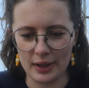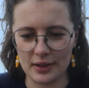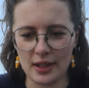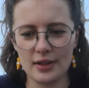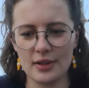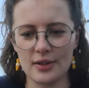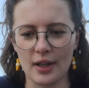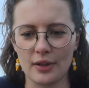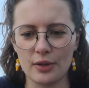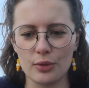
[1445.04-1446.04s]
a Danish
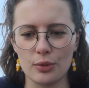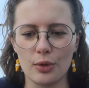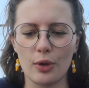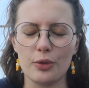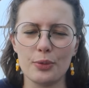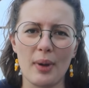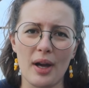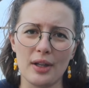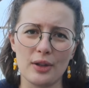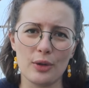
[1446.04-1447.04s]
designer who goes
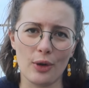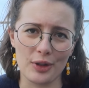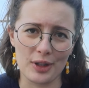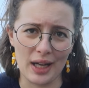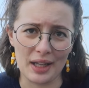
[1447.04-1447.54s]
by Grønne